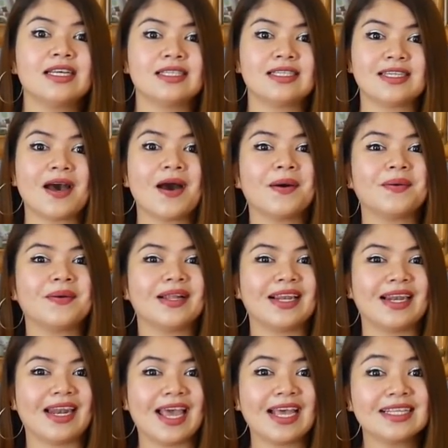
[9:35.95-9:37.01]
So
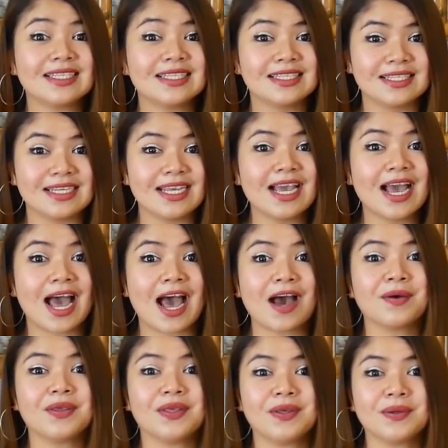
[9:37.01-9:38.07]
let's see
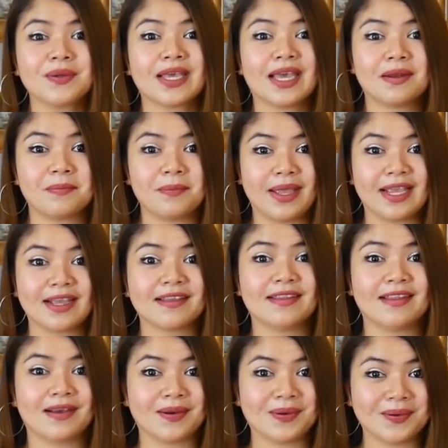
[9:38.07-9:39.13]
how you can make
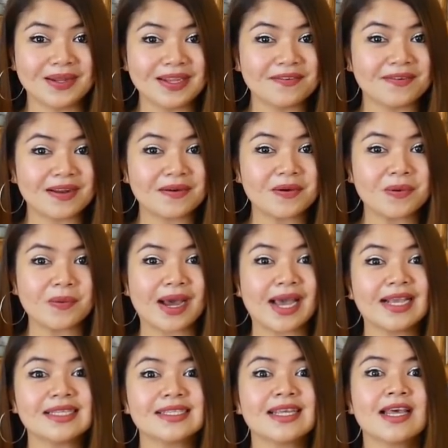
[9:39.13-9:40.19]
the cauliflower
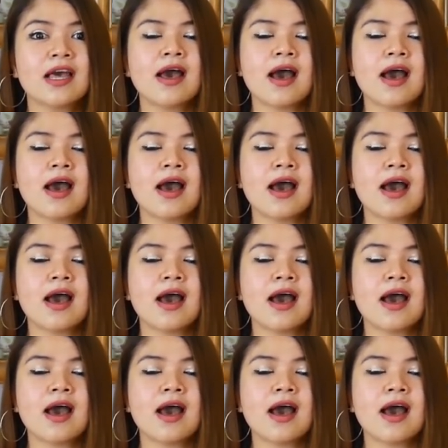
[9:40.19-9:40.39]
rice,